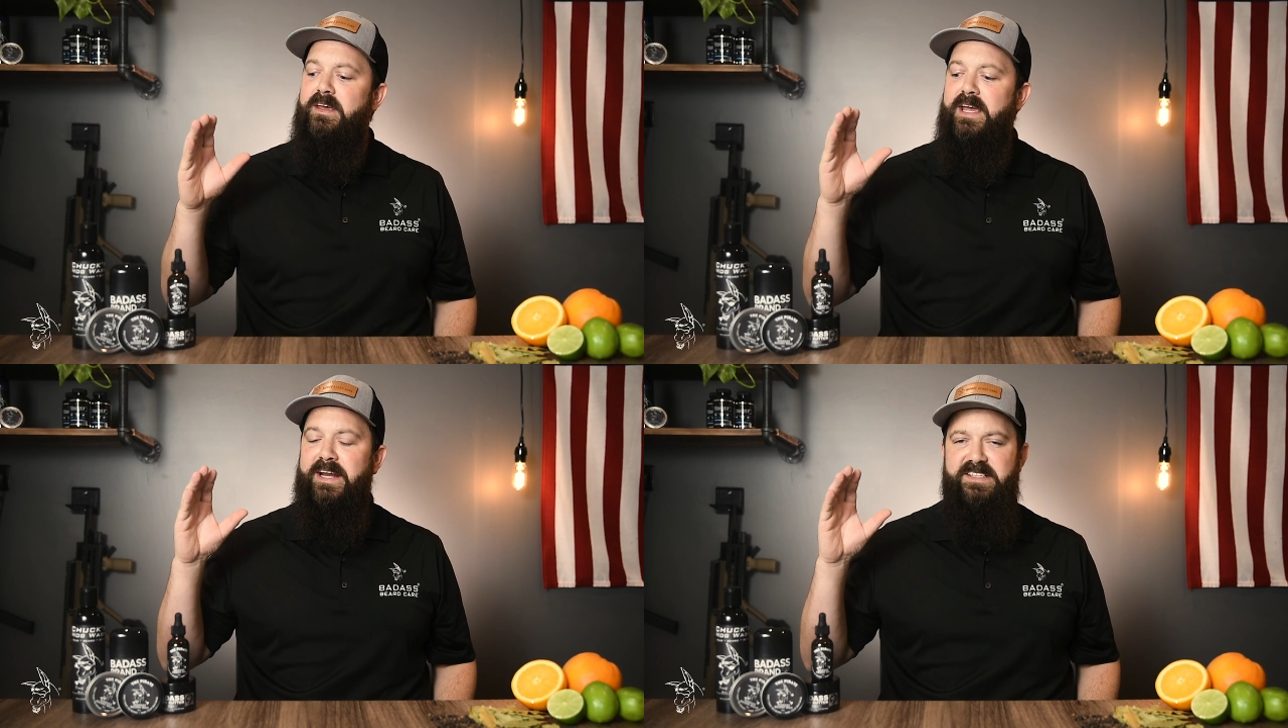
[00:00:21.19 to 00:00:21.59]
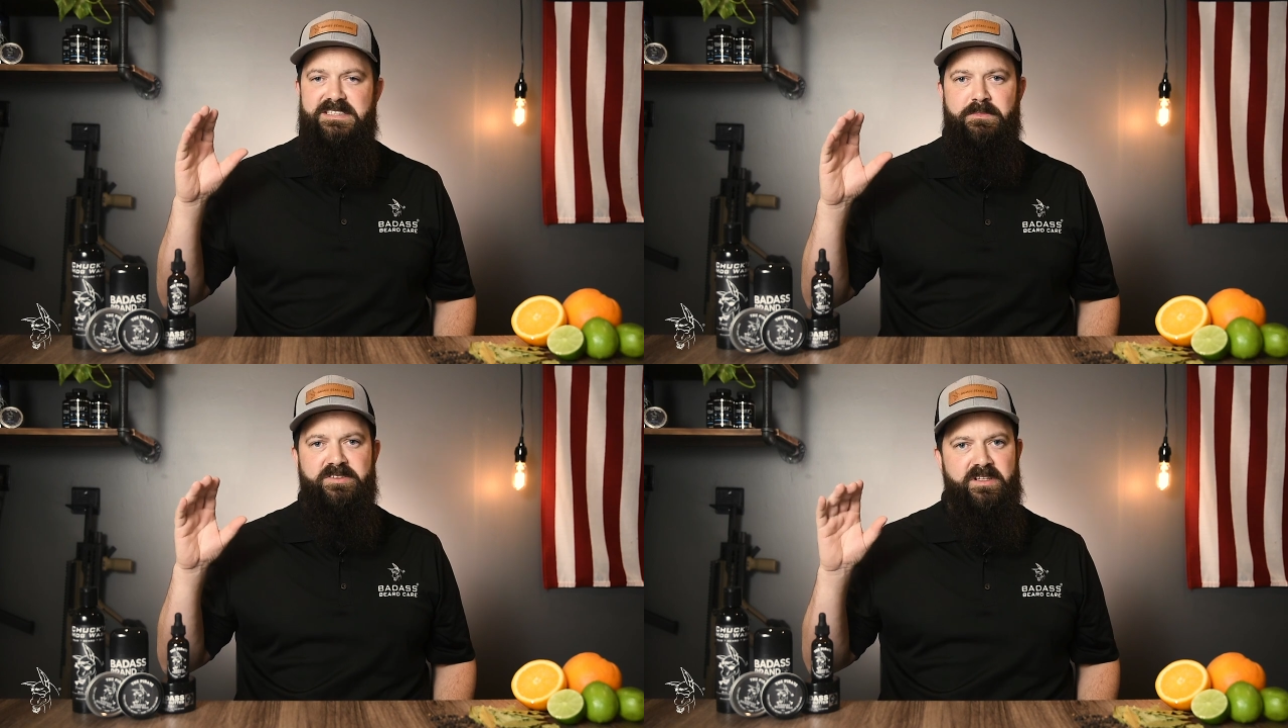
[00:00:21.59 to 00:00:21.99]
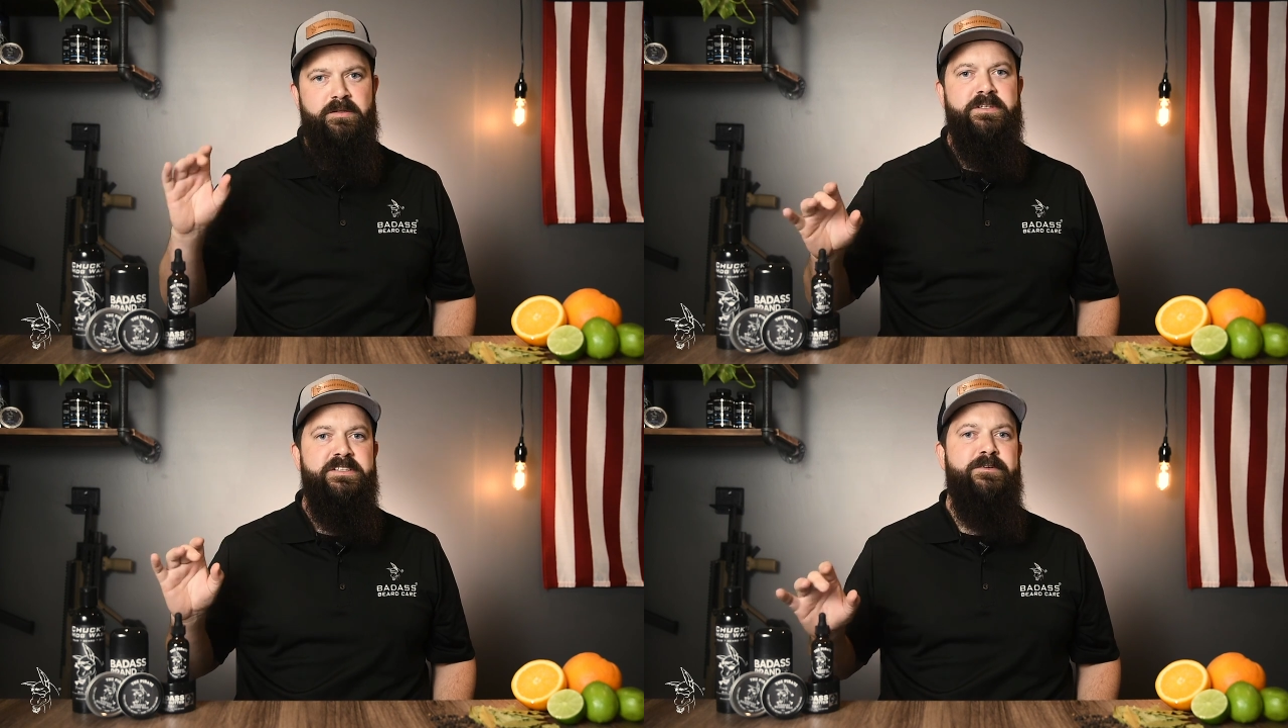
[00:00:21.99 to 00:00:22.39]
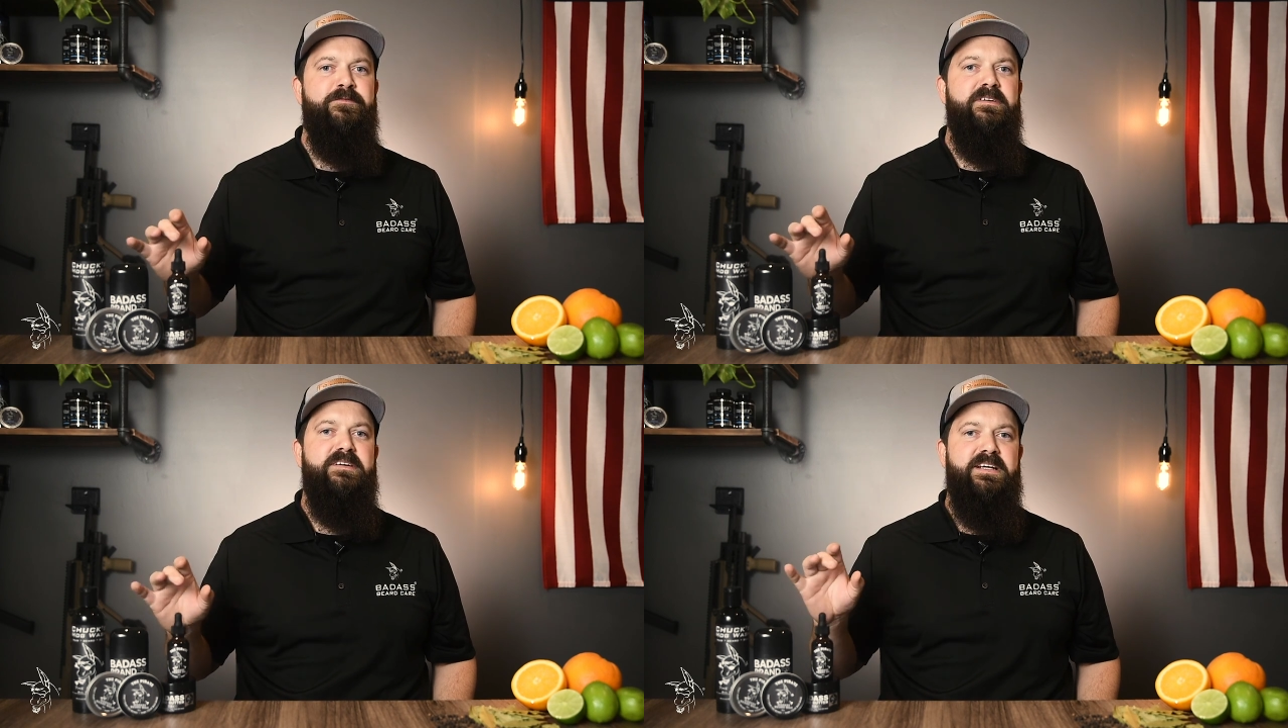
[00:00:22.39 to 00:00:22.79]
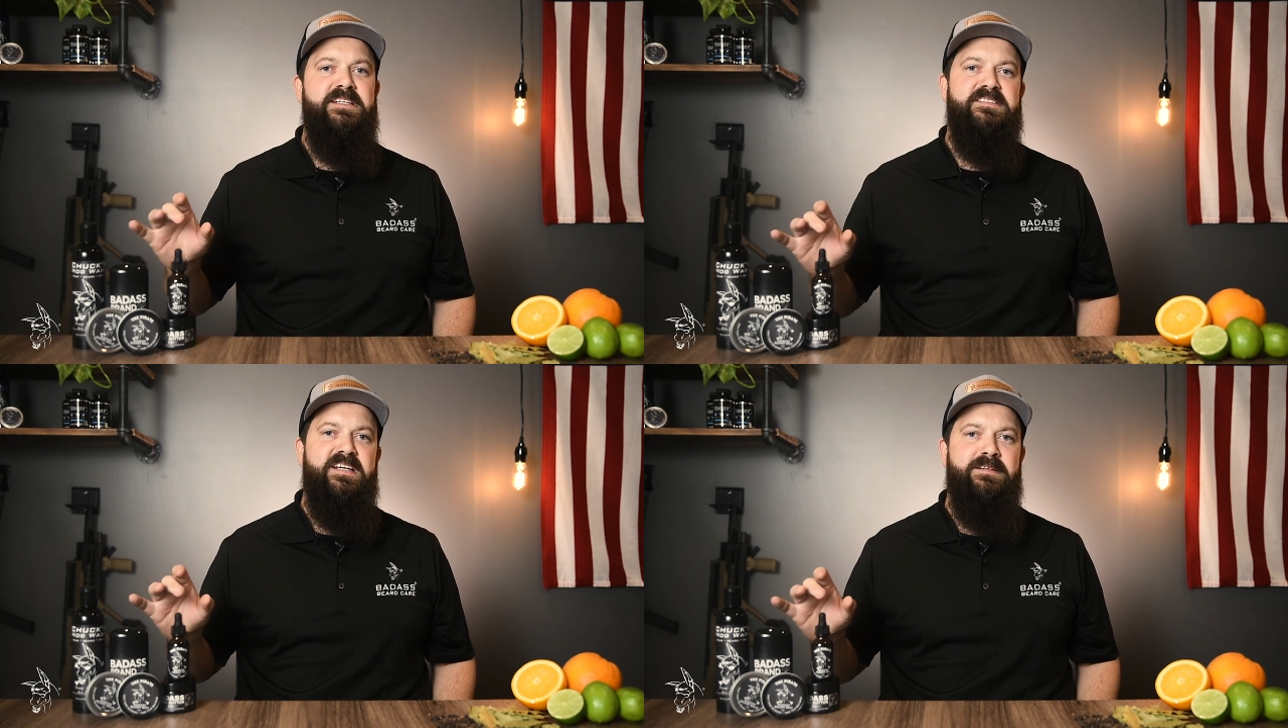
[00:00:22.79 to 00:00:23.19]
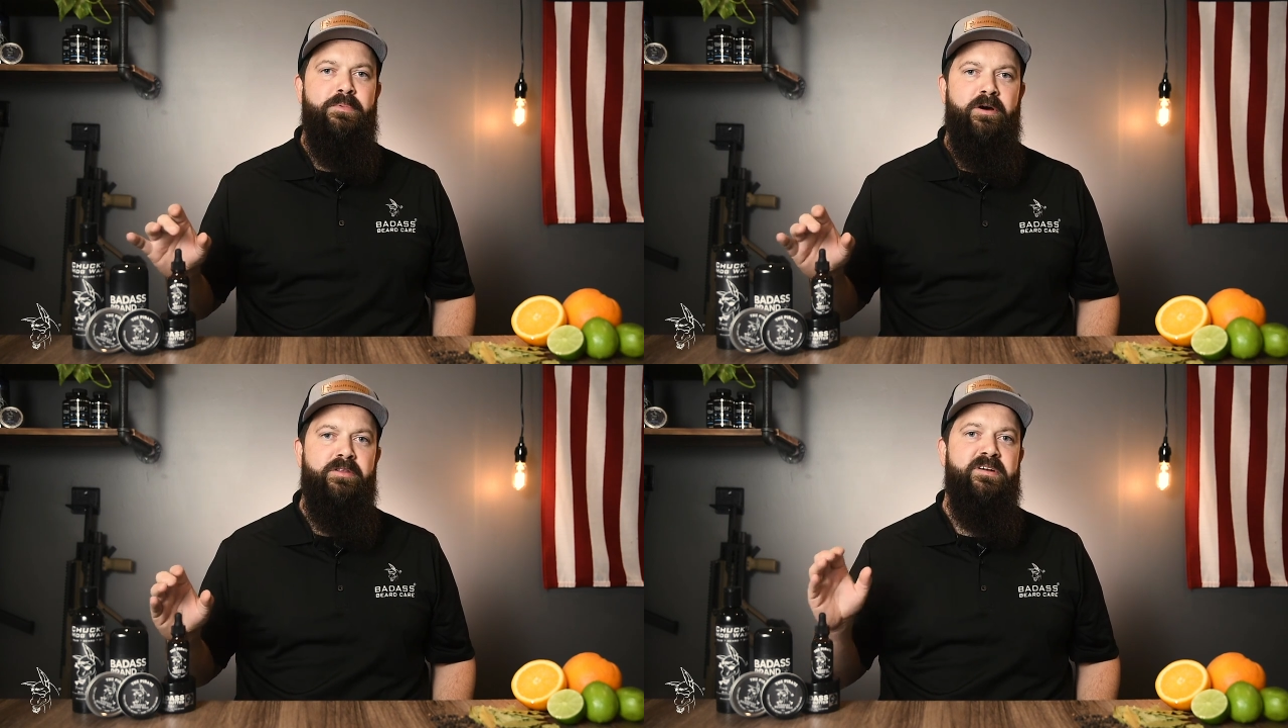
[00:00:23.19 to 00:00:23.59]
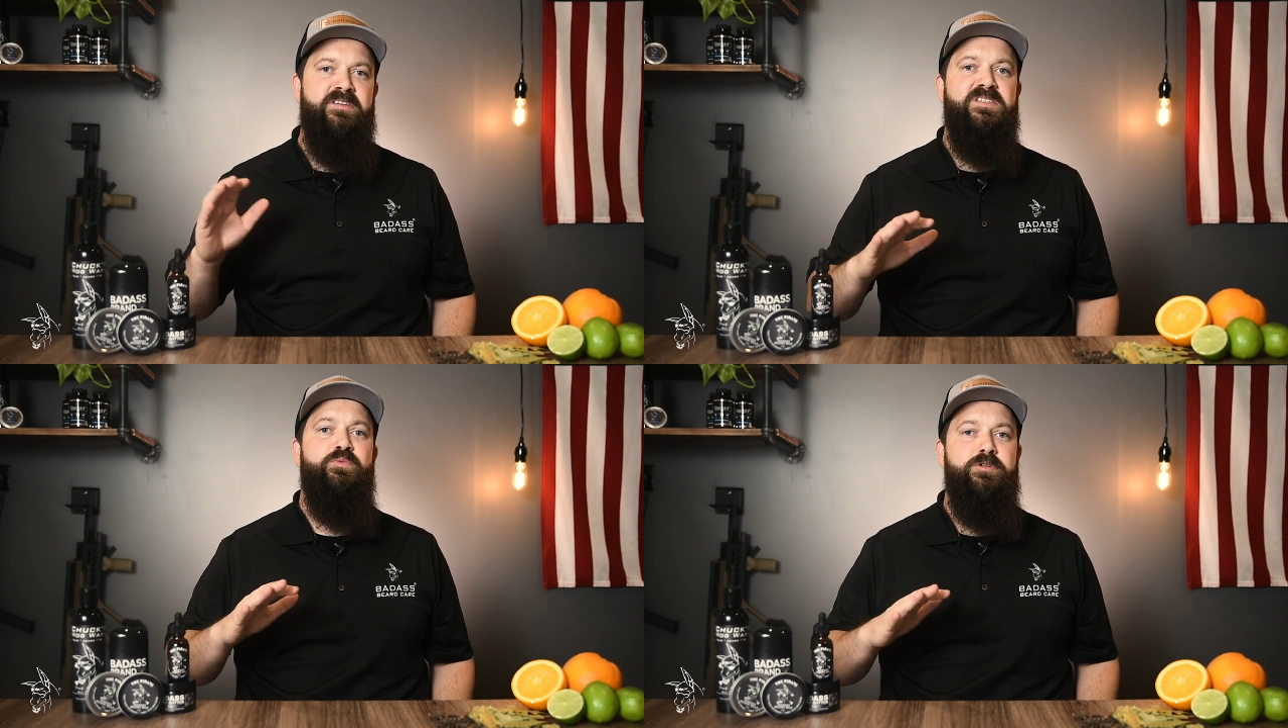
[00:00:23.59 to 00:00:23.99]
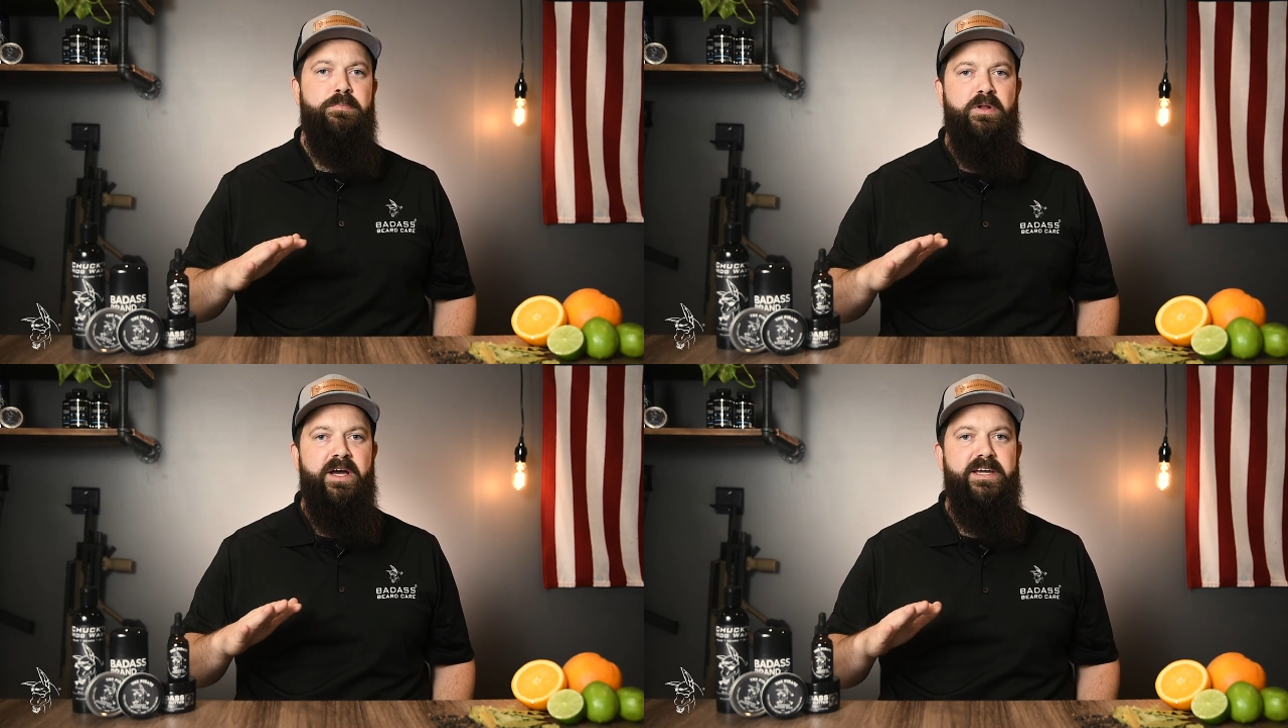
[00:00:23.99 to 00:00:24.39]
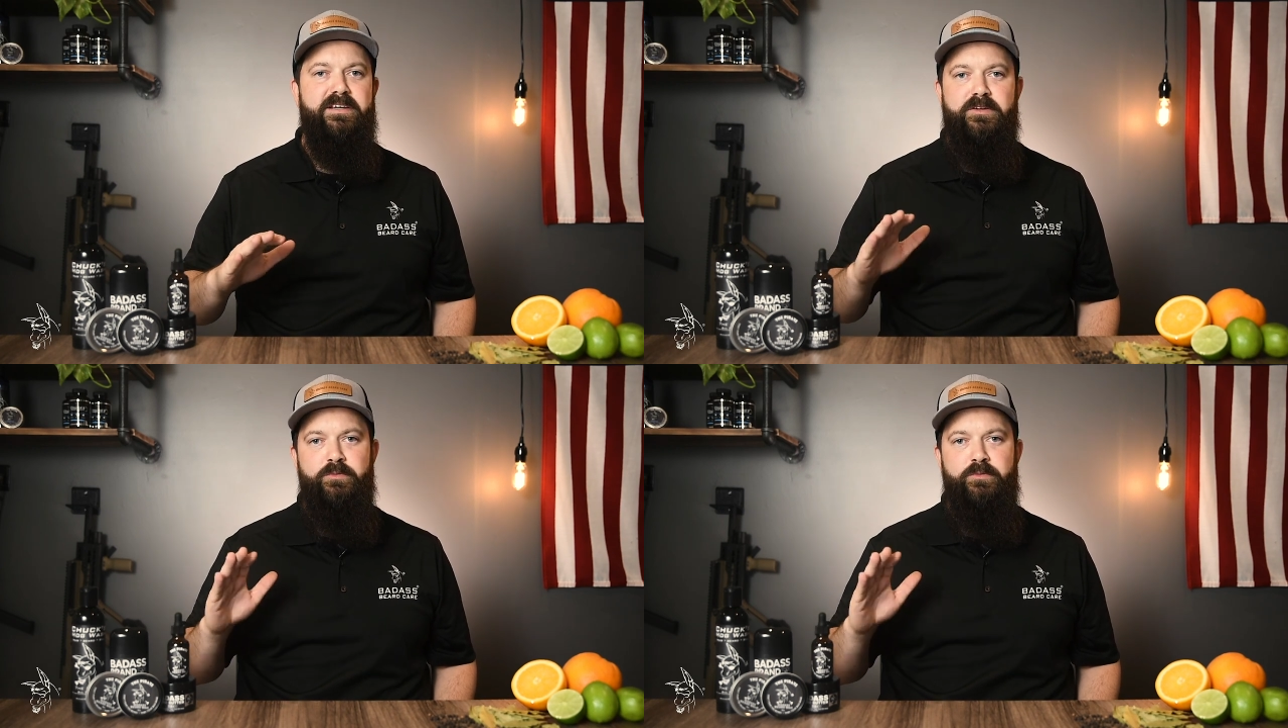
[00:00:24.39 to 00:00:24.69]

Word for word: and it smells a little bit different inside the bottle than it does when you apply it.